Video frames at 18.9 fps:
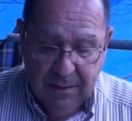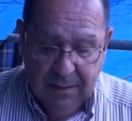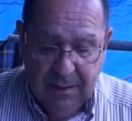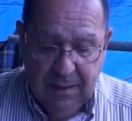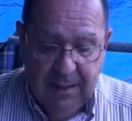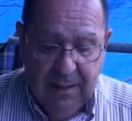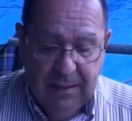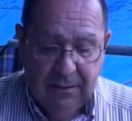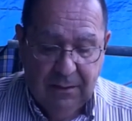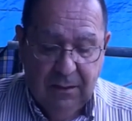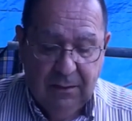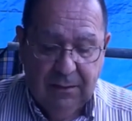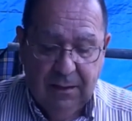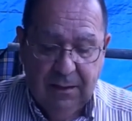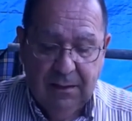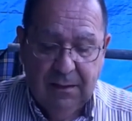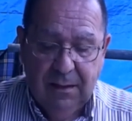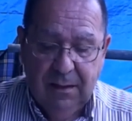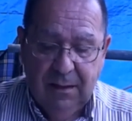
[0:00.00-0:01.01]
then I took
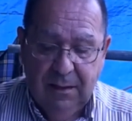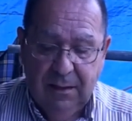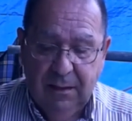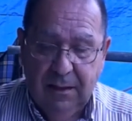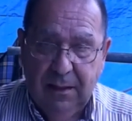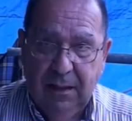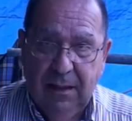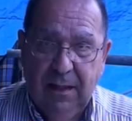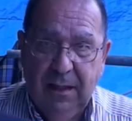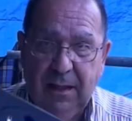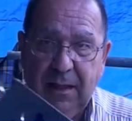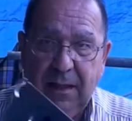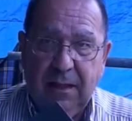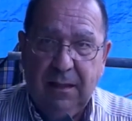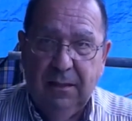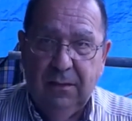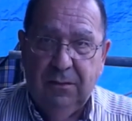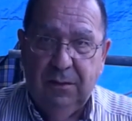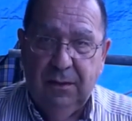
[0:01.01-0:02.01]
this in
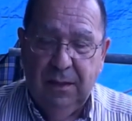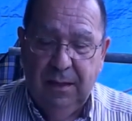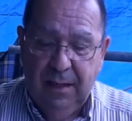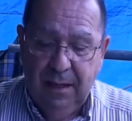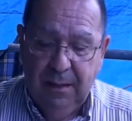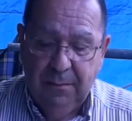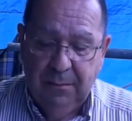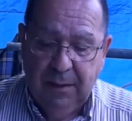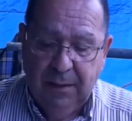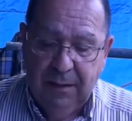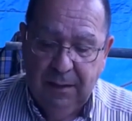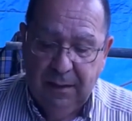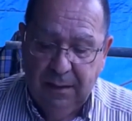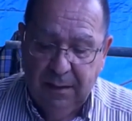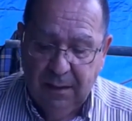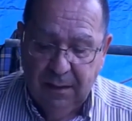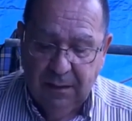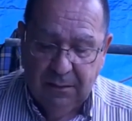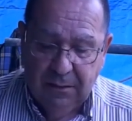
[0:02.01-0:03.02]

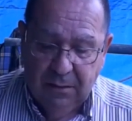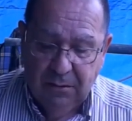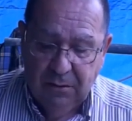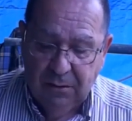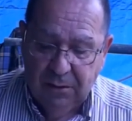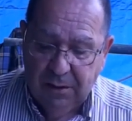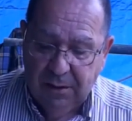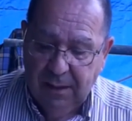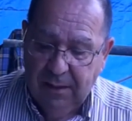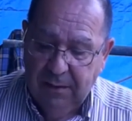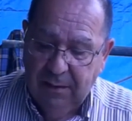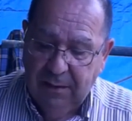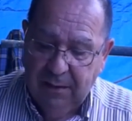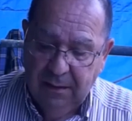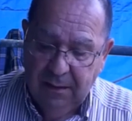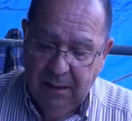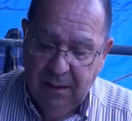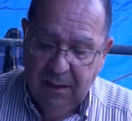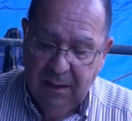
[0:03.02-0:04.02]
the tool shed,
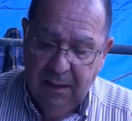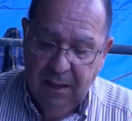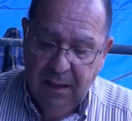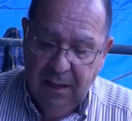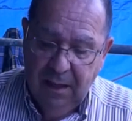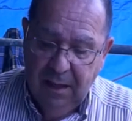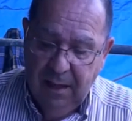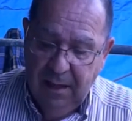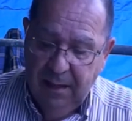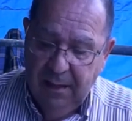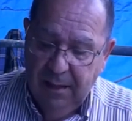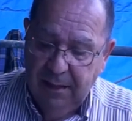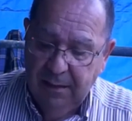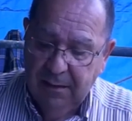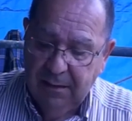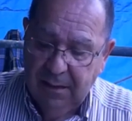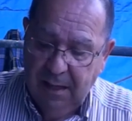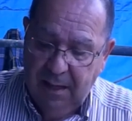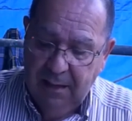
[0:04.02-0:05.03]
and I
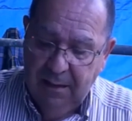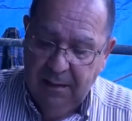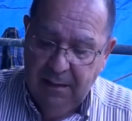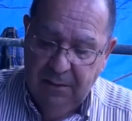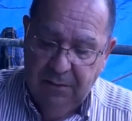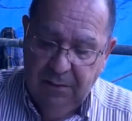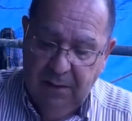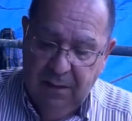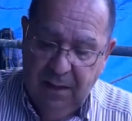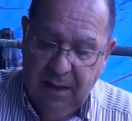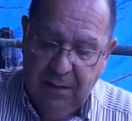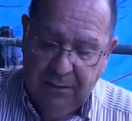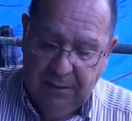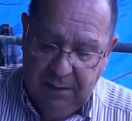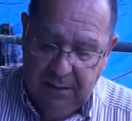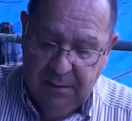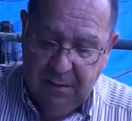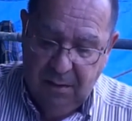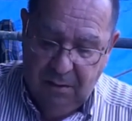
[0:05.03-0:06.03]
started to drill out
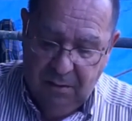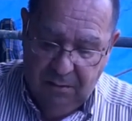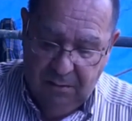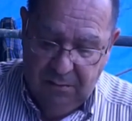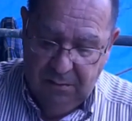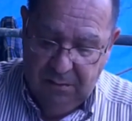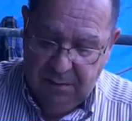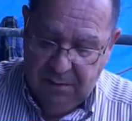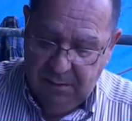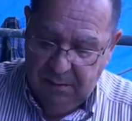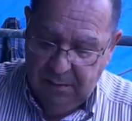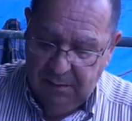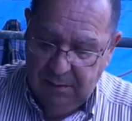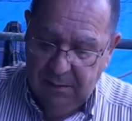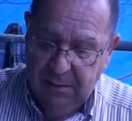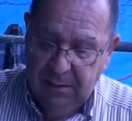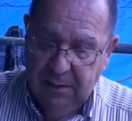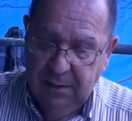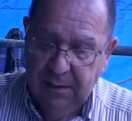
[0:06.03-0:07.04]
these holes.
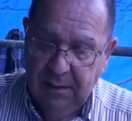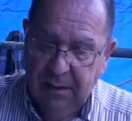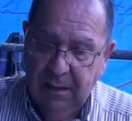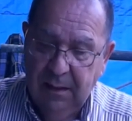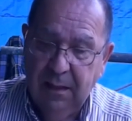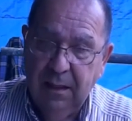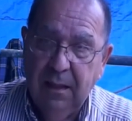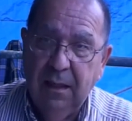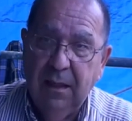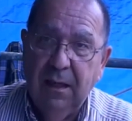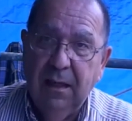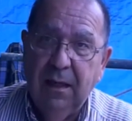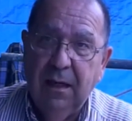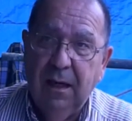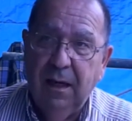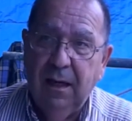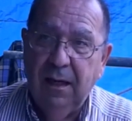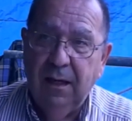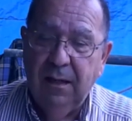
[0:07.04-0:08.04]

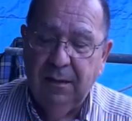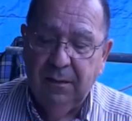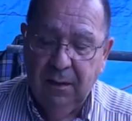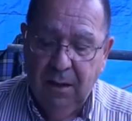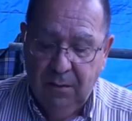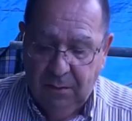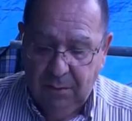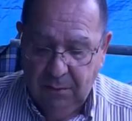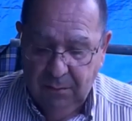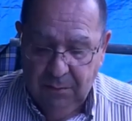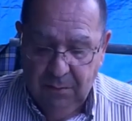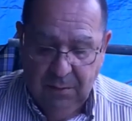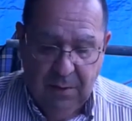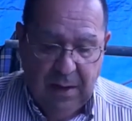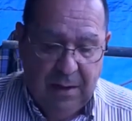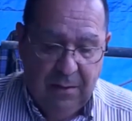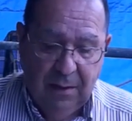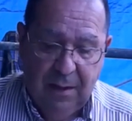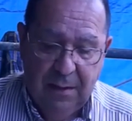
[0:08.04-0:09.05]
I
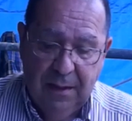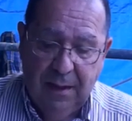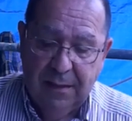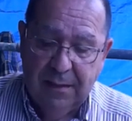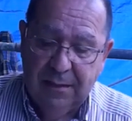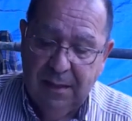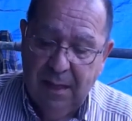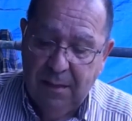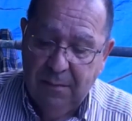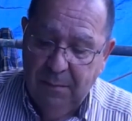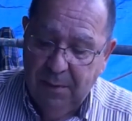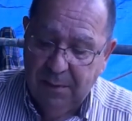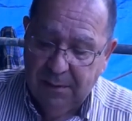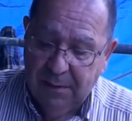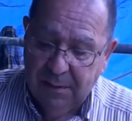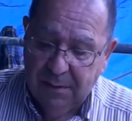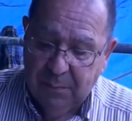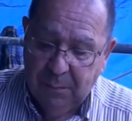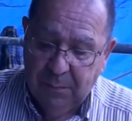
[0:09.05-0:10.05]

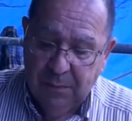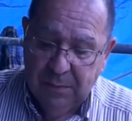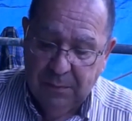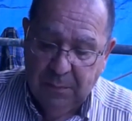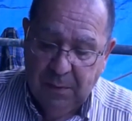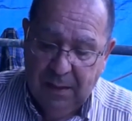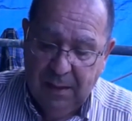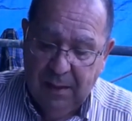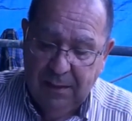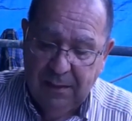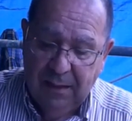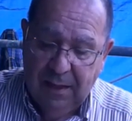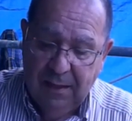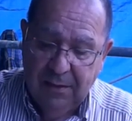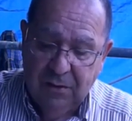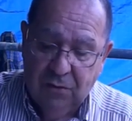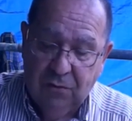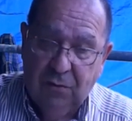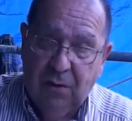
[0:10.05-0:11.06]
missed this.
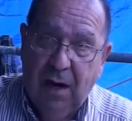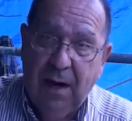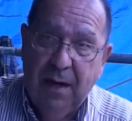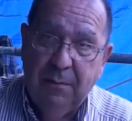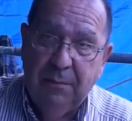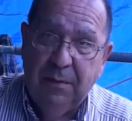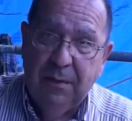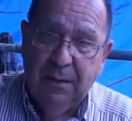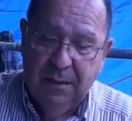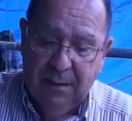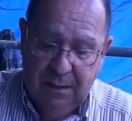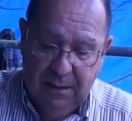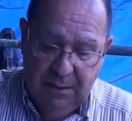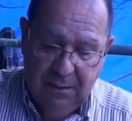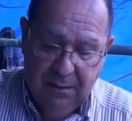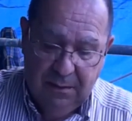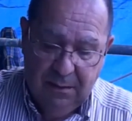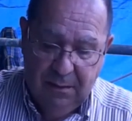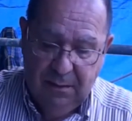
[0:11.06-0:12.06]
I scribed
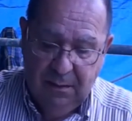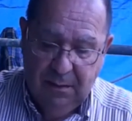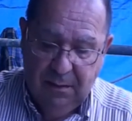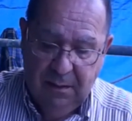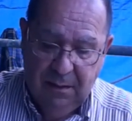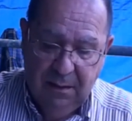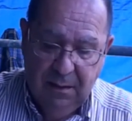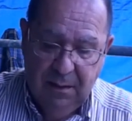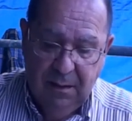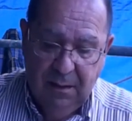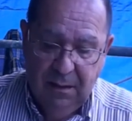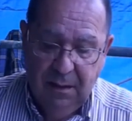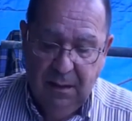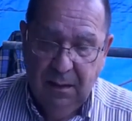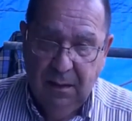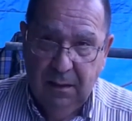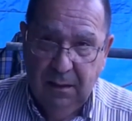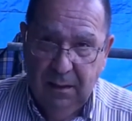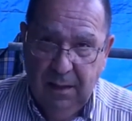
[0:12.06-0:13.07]
these,
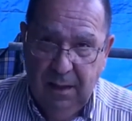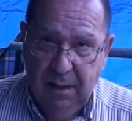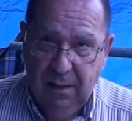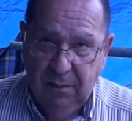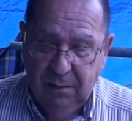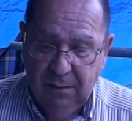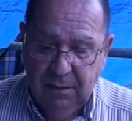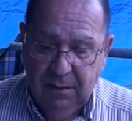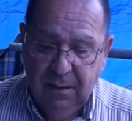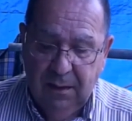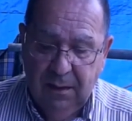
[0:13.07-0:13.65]
and